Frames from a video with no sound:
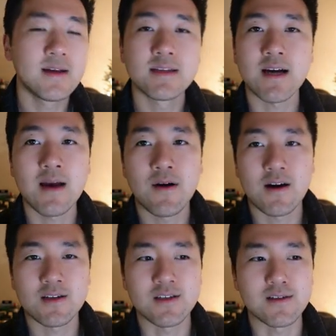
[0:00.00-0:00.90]
Time
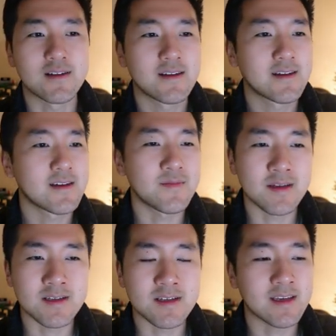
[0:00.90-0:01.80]
boxing. It
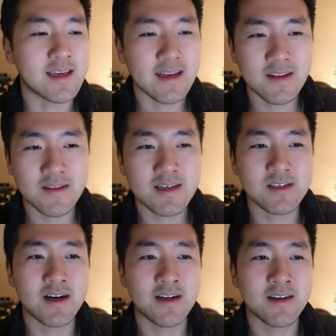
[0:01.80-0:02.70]
means getting things
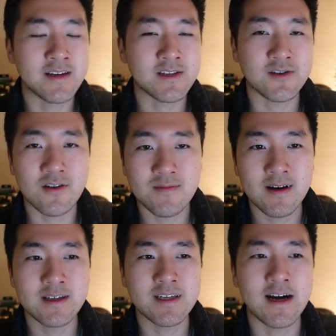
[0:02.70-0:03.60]
done in a certain
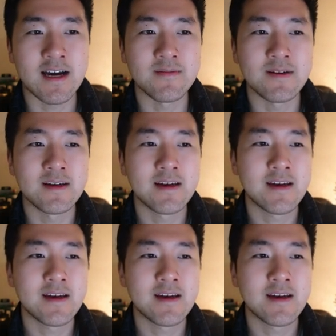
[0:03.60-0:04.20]
amount of time